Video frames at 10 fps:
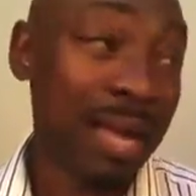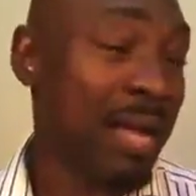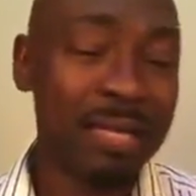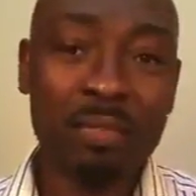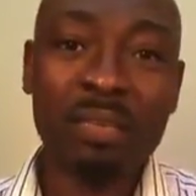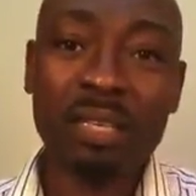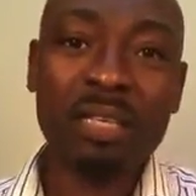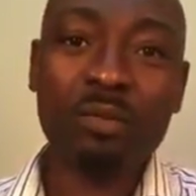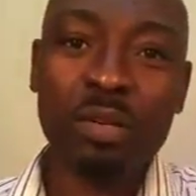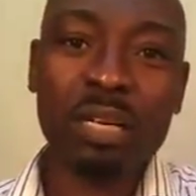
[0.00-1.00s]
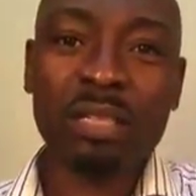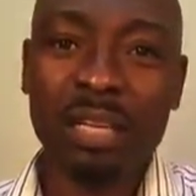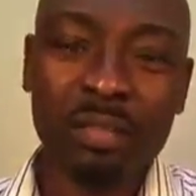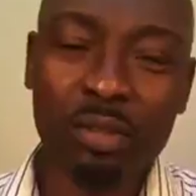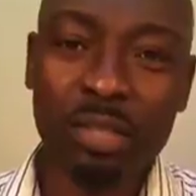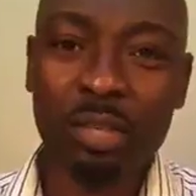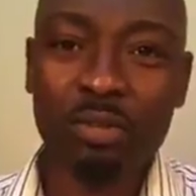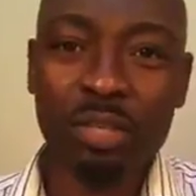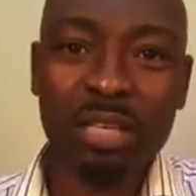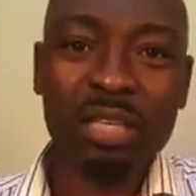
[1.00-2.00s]
And immediately we entered into the
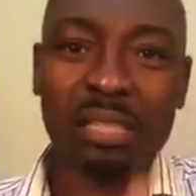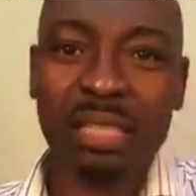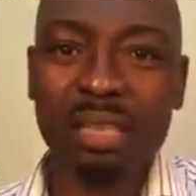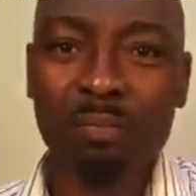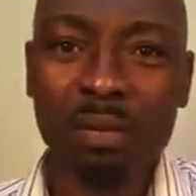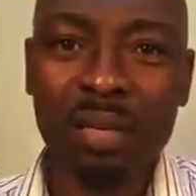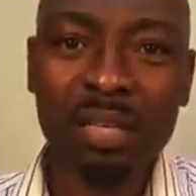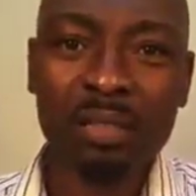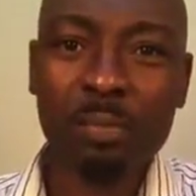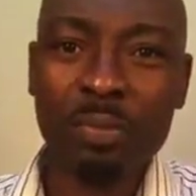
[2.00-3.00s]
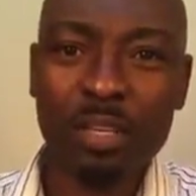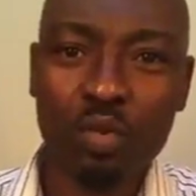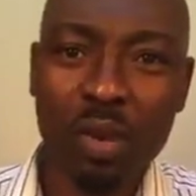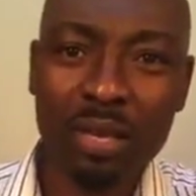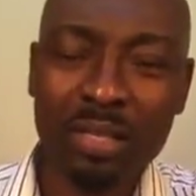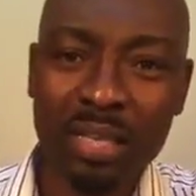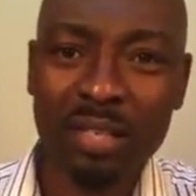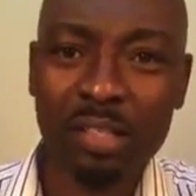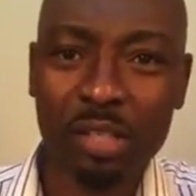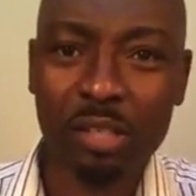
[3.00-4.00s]
new year. They started playing P Square inside
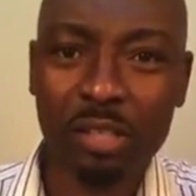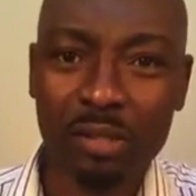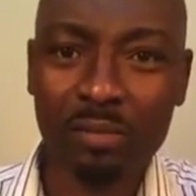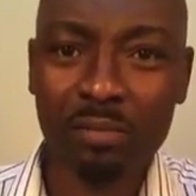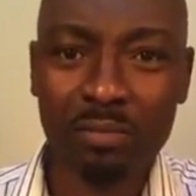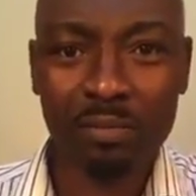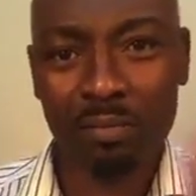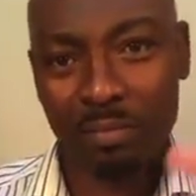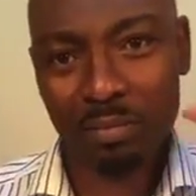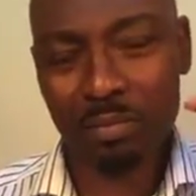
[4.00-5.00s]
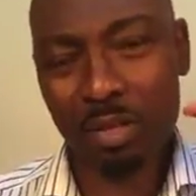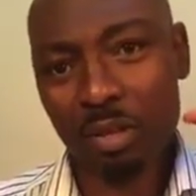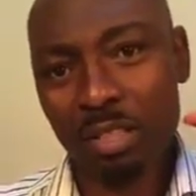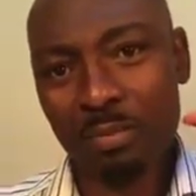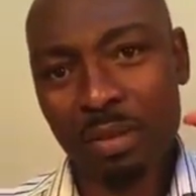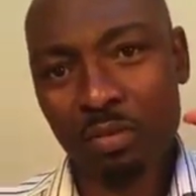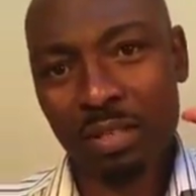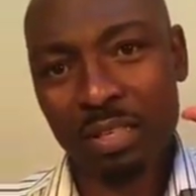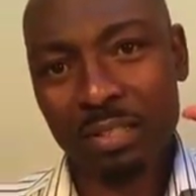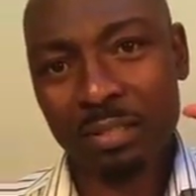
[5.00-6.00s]
the church. God is my
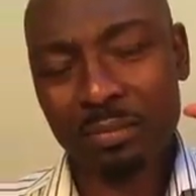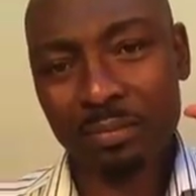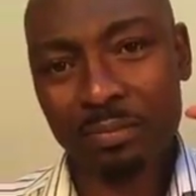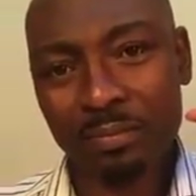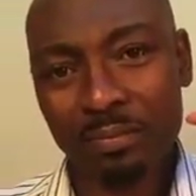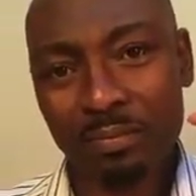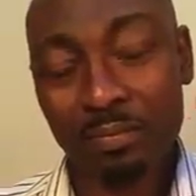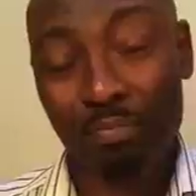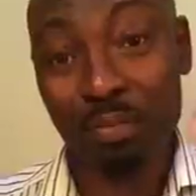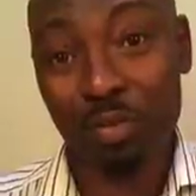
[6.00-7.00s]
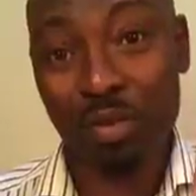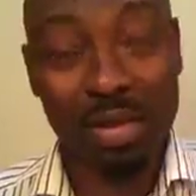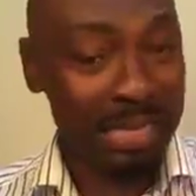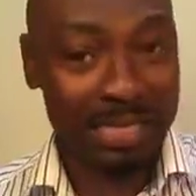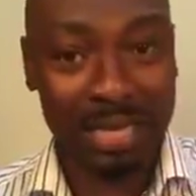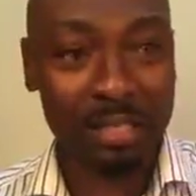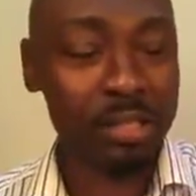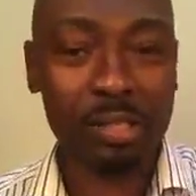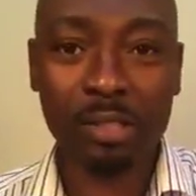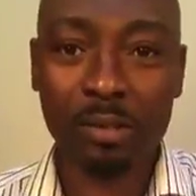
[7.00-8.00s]
witness. P Square inside the
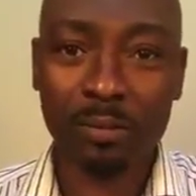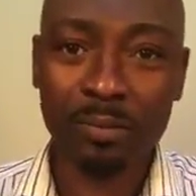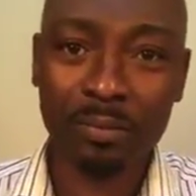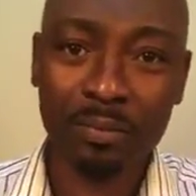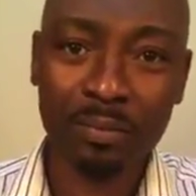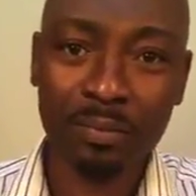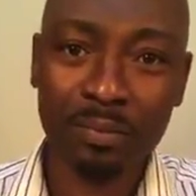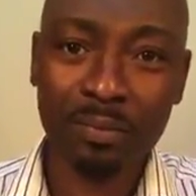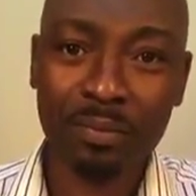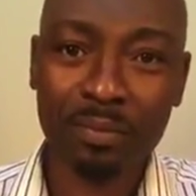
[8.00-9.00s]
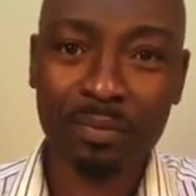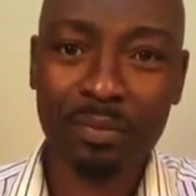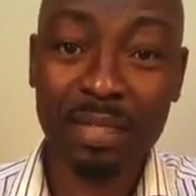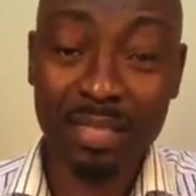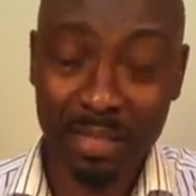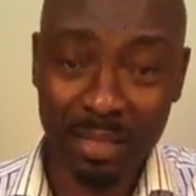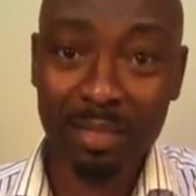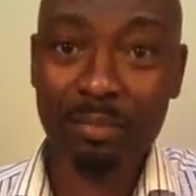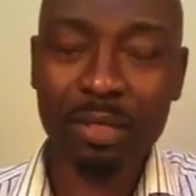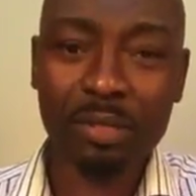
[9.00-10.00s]
church. That's the
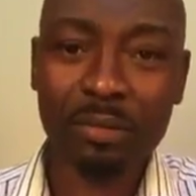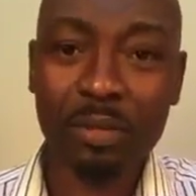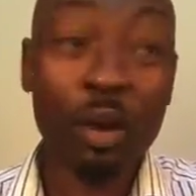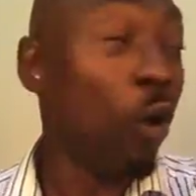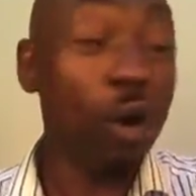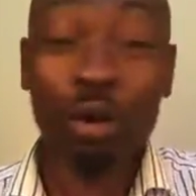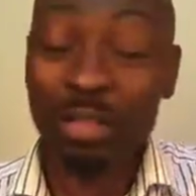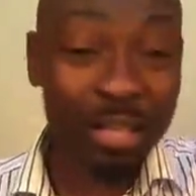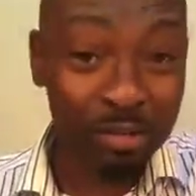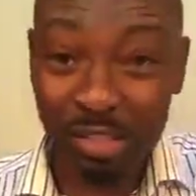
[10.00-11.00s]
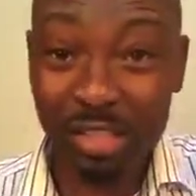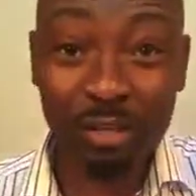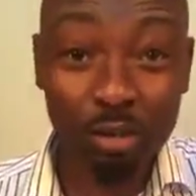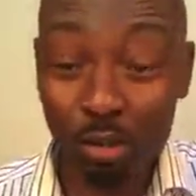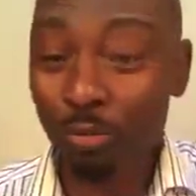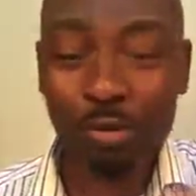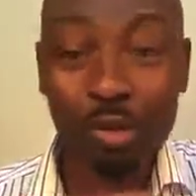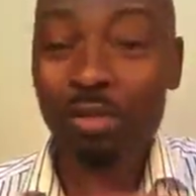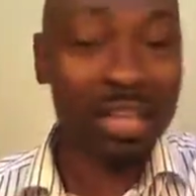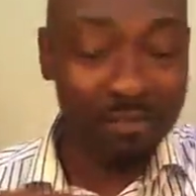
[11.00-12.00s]
celebration. All the Christian gospel
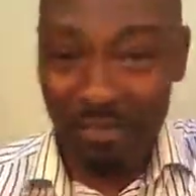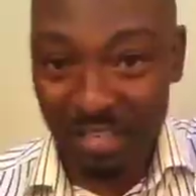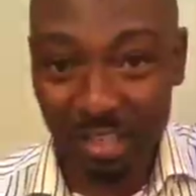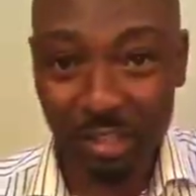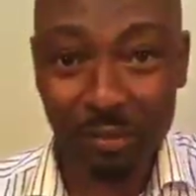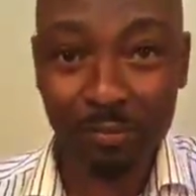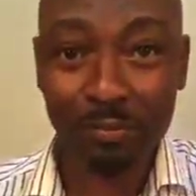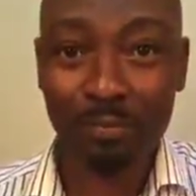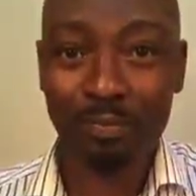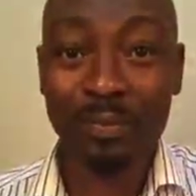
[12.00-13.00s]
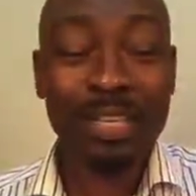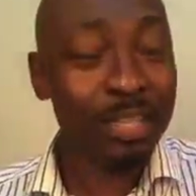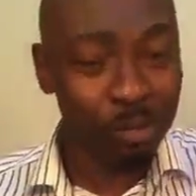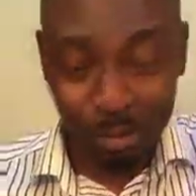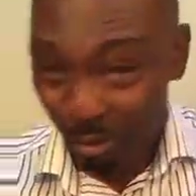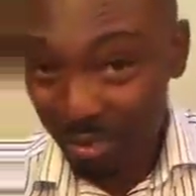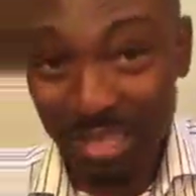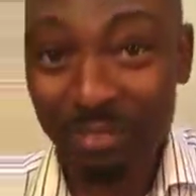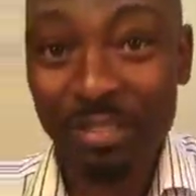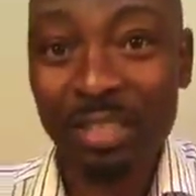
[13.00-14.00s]
songs have finished. There was none
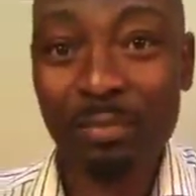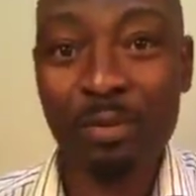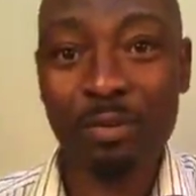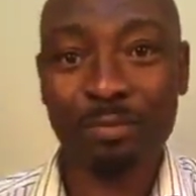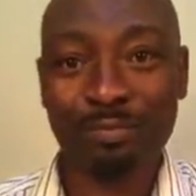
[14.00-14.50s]
left anymore.